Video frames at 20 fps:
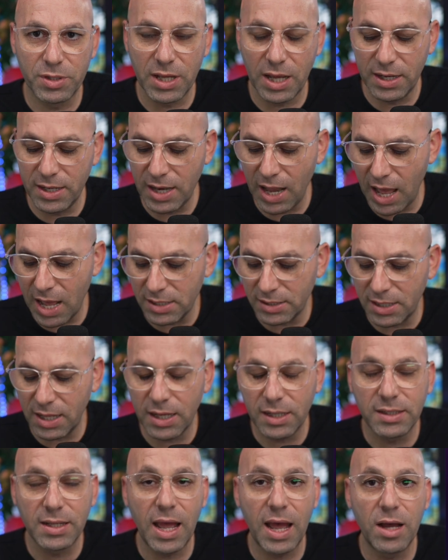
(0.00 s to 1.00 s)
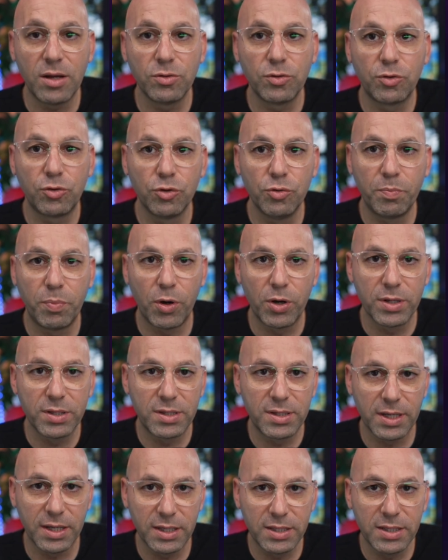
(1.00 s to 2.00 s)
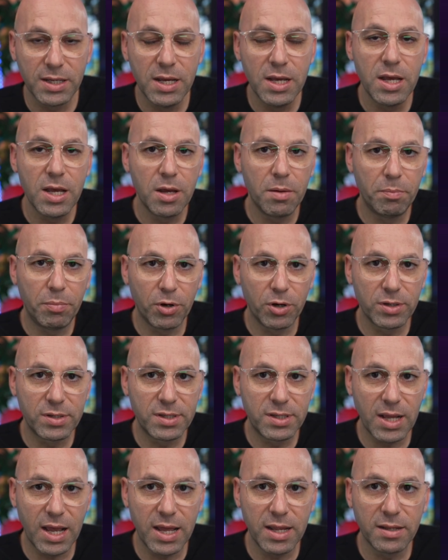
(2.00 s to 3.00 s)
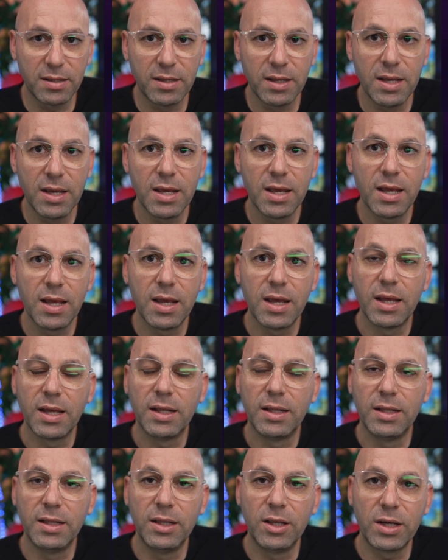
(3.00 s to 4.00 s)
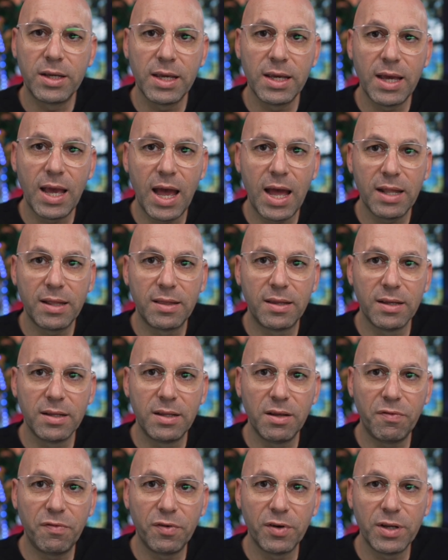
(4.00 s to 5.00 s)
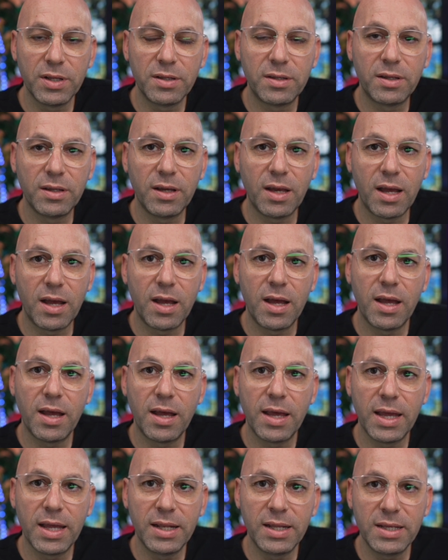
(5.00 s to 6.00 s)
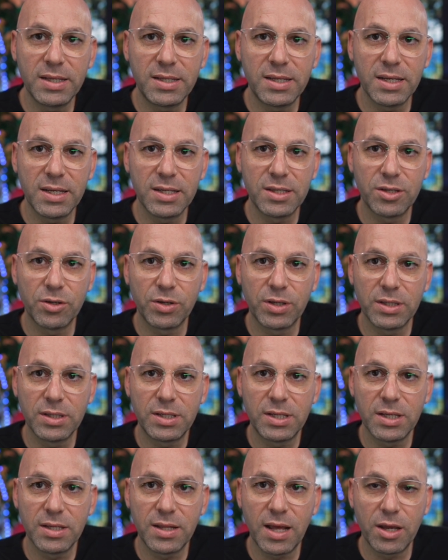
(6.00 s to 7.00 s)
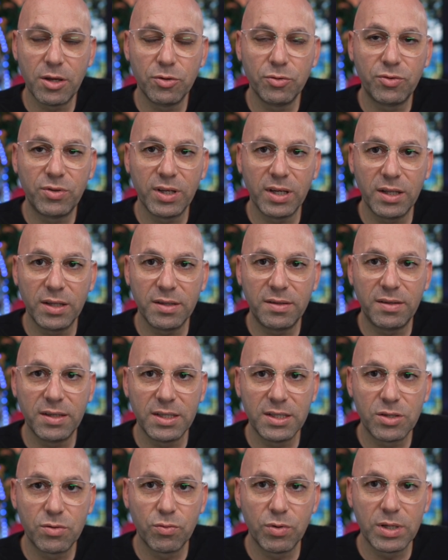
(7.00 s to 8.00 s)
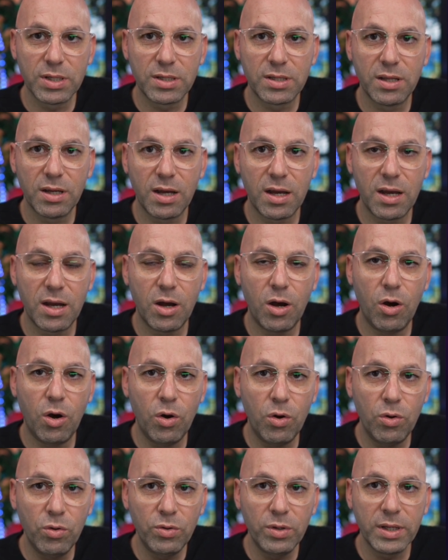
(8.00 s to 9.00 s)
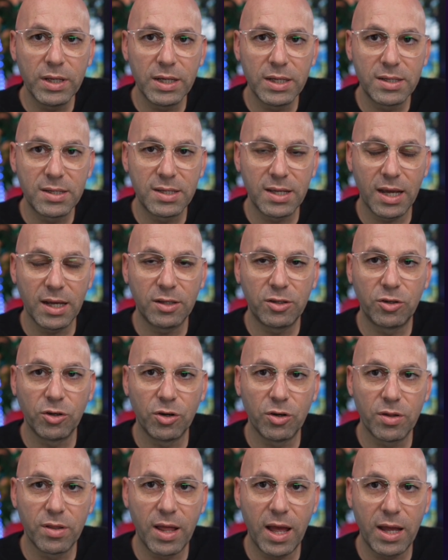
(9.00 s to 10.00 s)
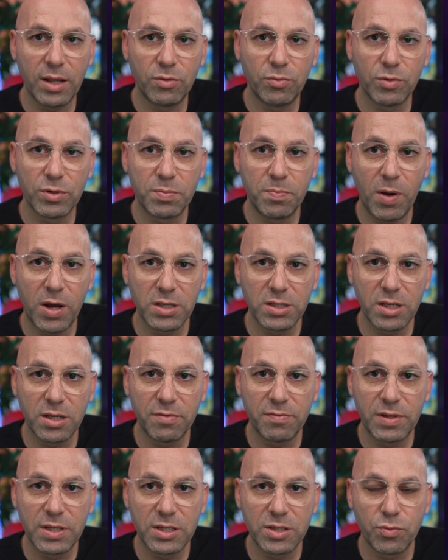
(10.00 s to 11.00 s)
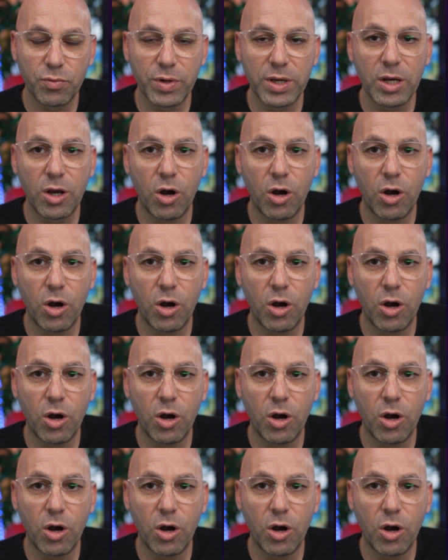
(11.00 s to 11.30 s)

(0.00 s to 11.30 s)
NASDAQ down 2.6%. Looking at the different indices, you can see that utilities was the only sector that was positive this week.